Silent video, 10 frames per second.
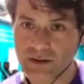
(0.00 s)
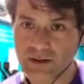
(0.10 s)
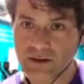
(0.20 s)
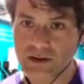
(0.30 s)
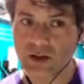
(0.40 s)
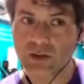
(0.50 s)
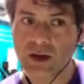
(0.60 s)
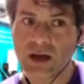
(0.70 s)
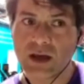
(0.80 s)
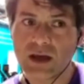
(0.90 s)
So
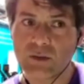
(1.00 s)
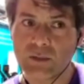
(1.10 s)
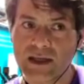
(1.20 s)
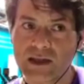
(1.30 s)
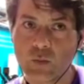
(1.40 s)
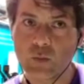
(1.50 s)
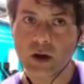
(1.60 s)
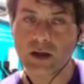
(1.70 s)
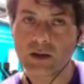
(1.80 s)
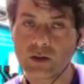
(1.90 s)
imagine
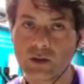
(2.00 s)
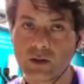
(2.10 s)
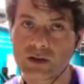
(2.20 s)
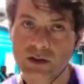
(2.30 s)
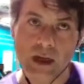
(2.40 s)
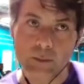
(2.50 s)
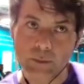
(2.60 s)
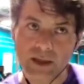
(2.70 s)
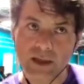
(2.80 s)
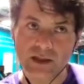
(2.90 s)
what you're
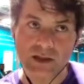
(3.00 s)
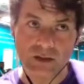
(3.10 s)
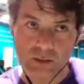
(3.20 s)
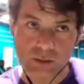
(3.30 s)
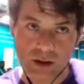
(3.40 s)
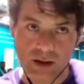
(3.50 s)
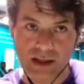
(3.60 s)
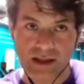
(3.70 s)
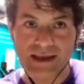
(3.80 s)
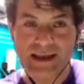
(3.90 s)
dumping into your body